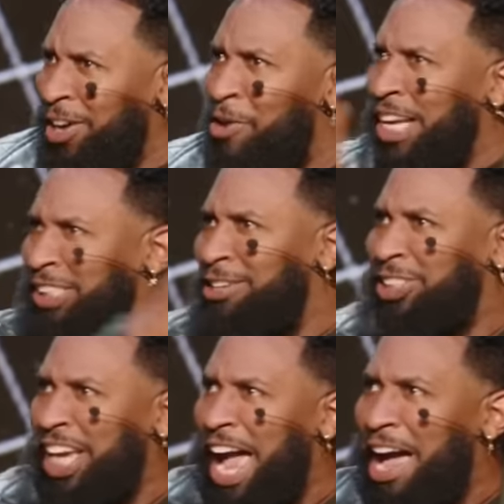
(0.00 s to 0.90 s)
Go get your
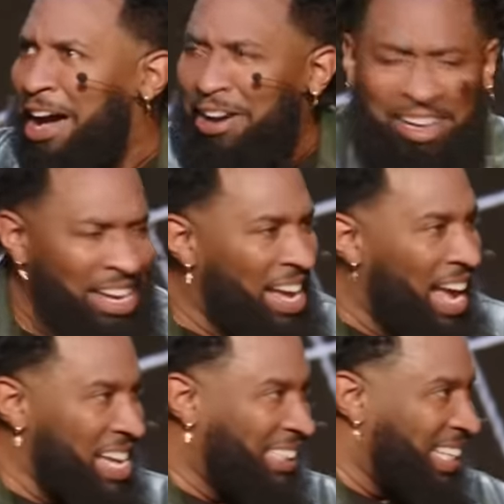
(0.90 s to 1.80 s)
child
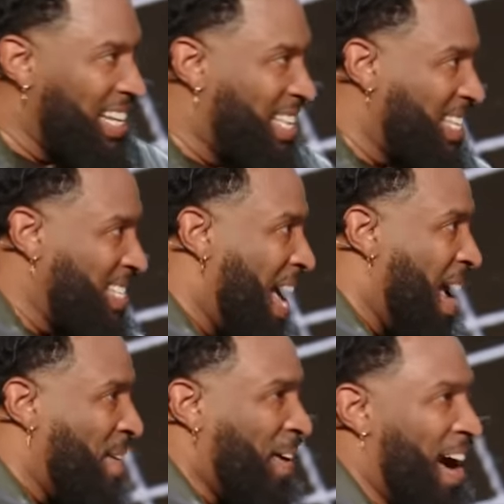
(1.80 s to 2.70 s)
in Jesus'
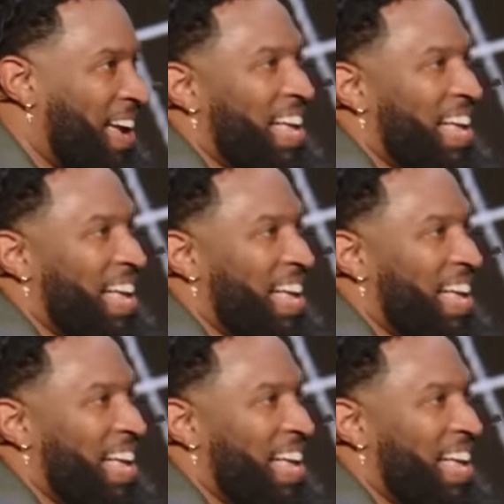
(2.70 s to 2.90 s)
name, all right?